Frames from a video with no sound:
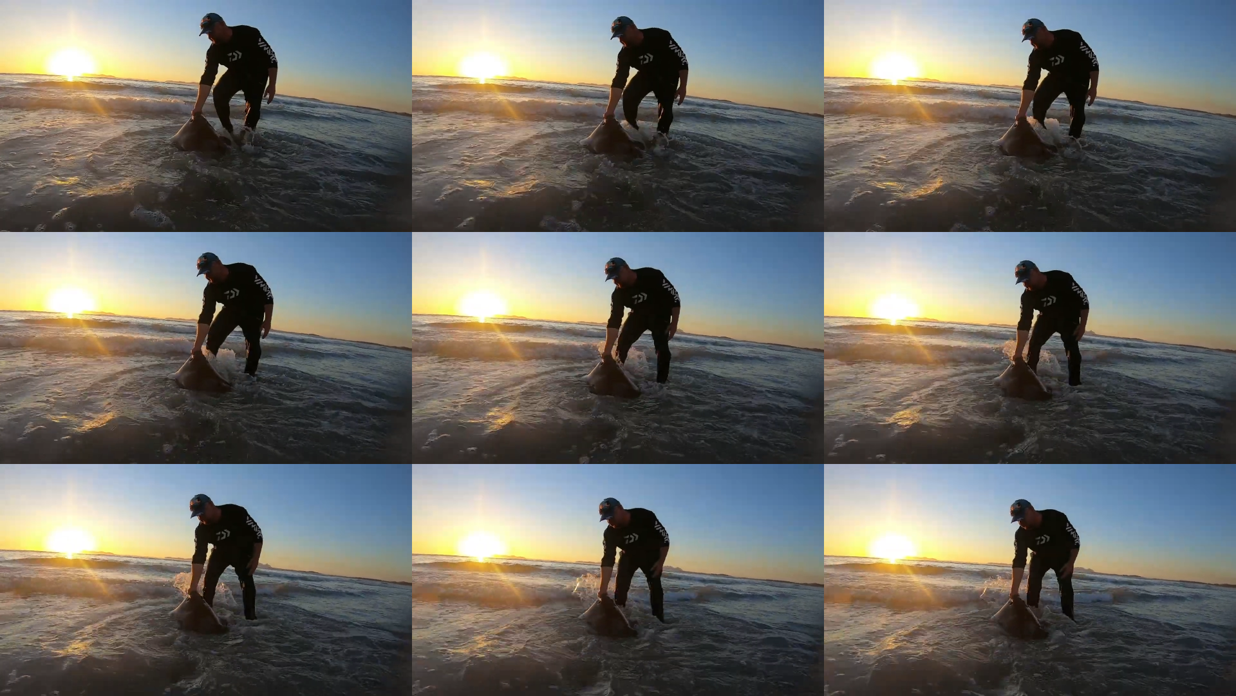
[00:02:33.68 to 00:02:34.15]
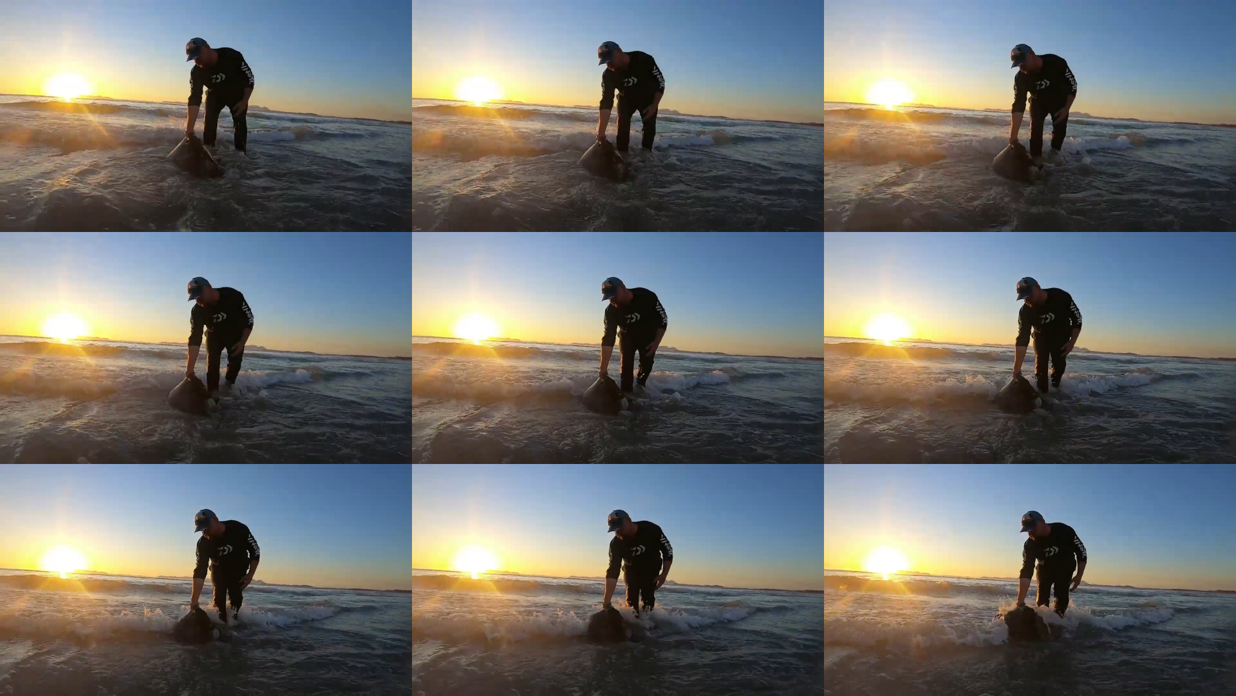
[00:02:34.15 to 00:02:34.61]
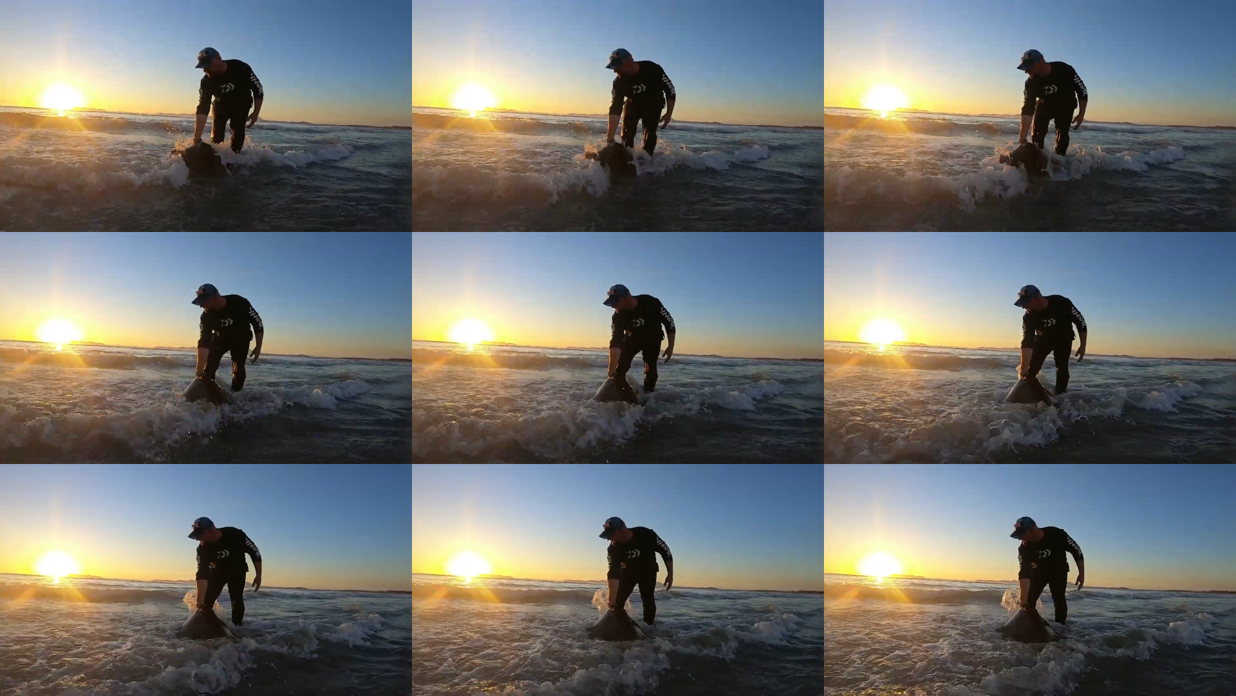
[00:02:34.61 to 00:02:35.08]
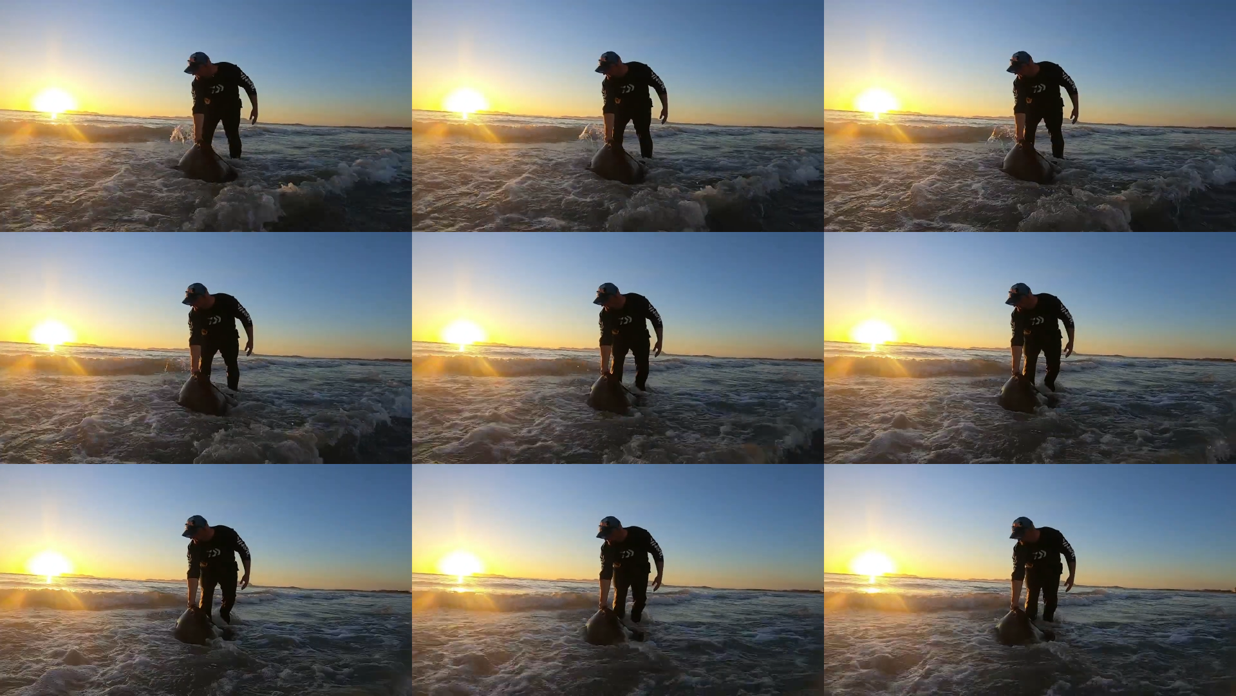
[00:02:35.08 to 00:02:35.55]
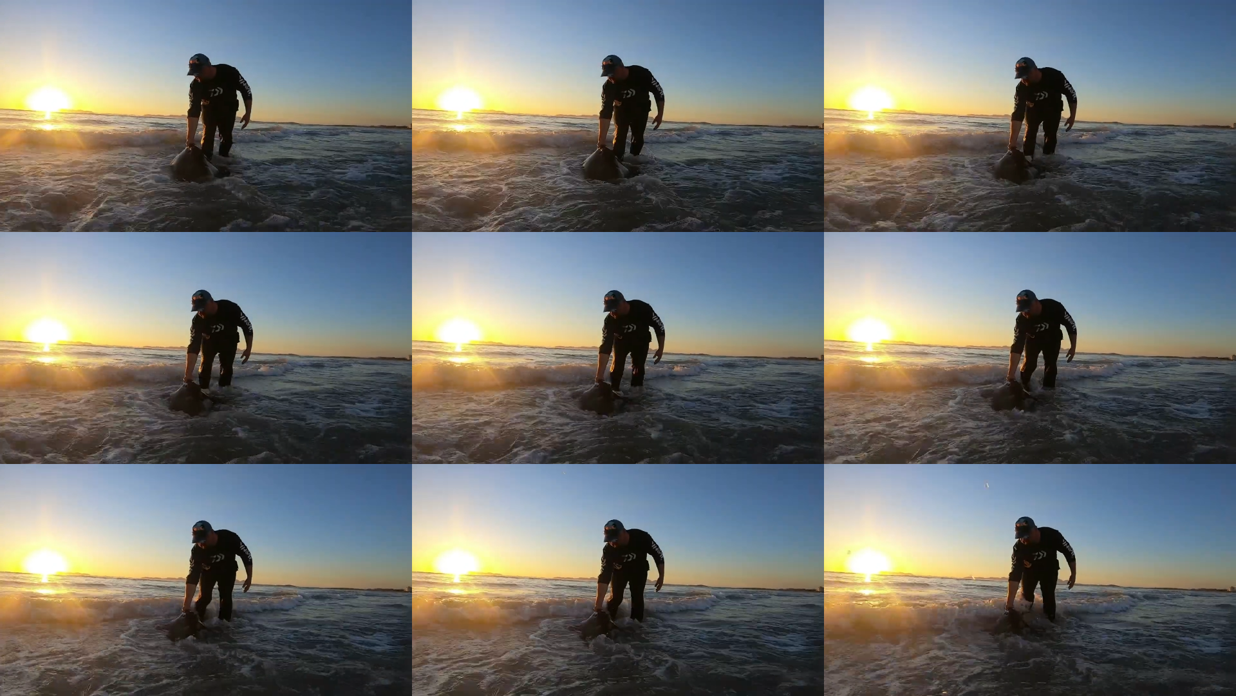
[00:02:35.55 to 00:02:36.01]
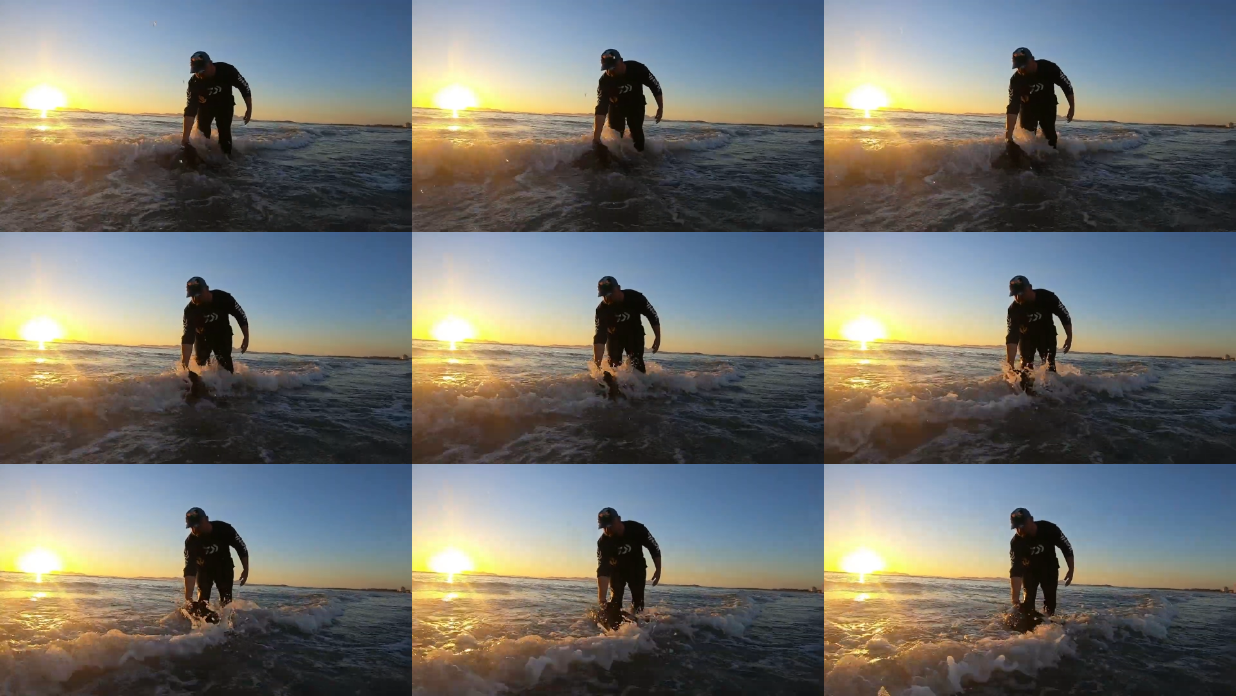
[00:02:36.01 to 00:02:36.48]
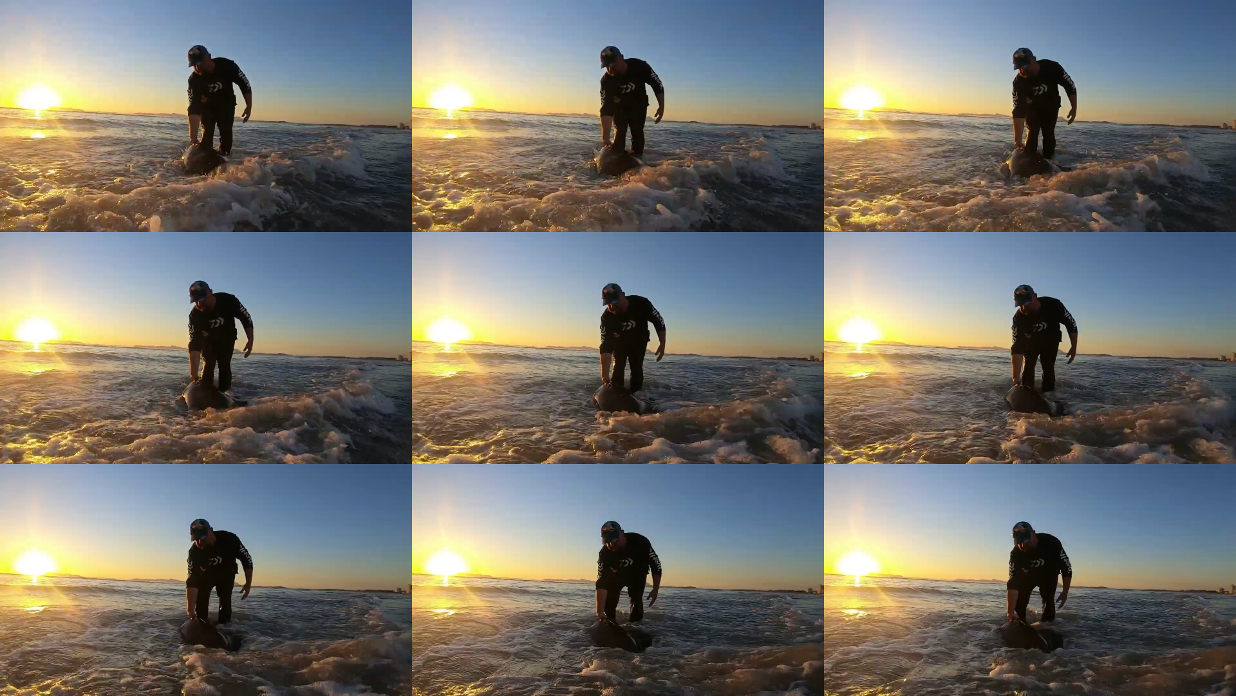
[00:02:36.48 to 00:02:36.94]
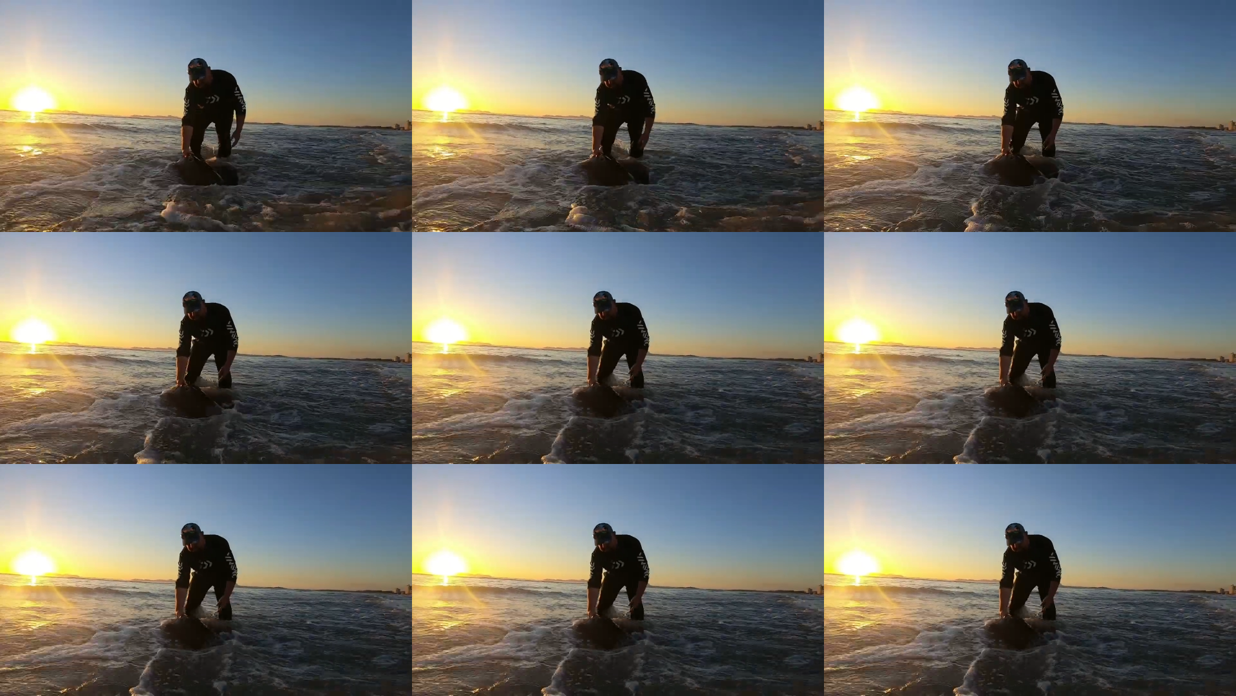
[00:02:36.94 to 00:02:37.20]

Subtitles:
Nobody's mouth can be seen.